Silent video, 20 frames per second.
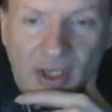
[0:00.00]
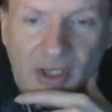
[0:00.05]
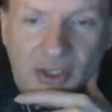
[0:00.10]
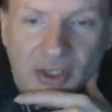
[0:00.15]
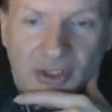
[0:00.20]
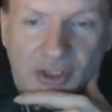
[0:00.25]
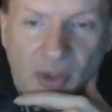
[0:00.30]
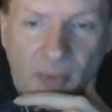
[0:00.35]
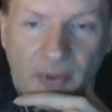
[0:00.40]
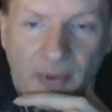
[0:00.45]

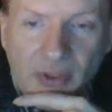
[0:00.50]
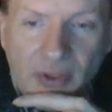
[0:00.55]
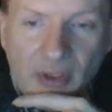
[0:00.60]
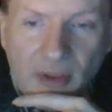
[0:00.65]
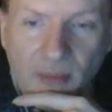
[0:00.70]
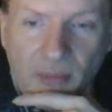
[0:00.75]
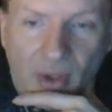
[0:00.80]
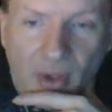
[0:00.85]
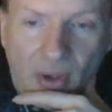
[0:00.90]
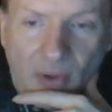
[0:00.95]
showing her
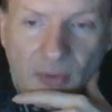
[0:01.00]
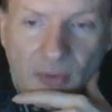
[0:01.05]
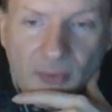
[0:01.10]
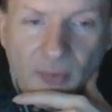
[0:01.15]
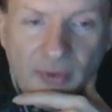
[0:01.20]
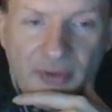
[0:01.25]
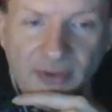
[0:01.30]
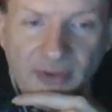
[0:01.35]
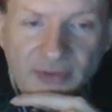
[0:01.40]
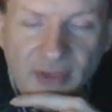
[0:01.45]
bald
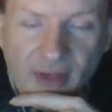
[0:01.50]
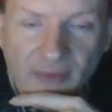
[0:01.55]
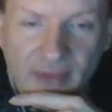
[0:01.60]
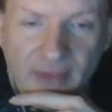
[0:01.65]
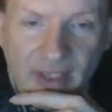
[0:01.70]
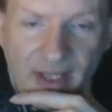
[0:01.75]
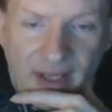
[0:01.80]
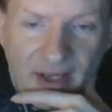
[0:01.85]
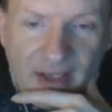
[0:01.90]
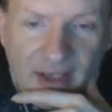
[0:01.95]
with a dove in
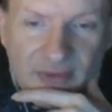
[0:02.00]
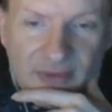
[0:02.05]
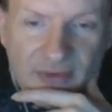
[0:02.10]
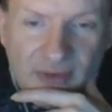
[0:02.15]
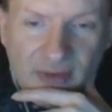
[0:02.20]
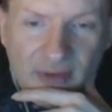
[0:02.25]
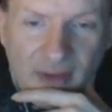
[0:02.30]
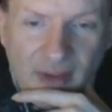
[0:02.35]
hand.